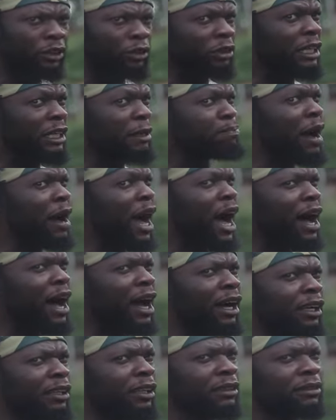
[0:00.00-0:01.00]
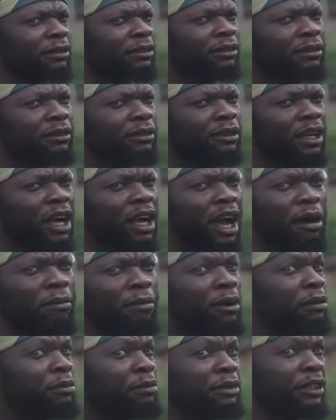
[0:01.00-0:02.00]
You rape her.
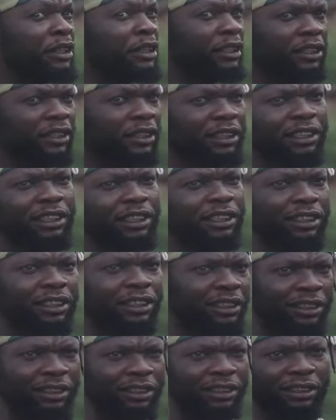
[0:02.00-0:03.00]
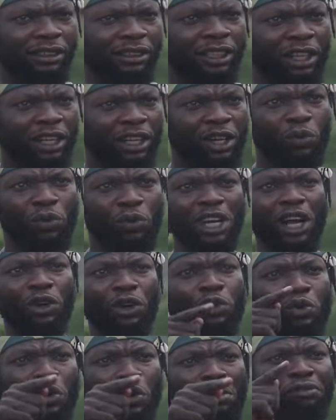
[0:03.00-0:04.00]
Above it. When I
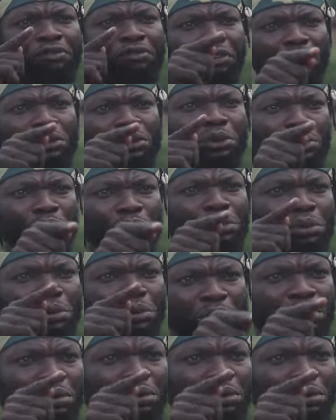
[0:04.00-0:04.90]
go come for you.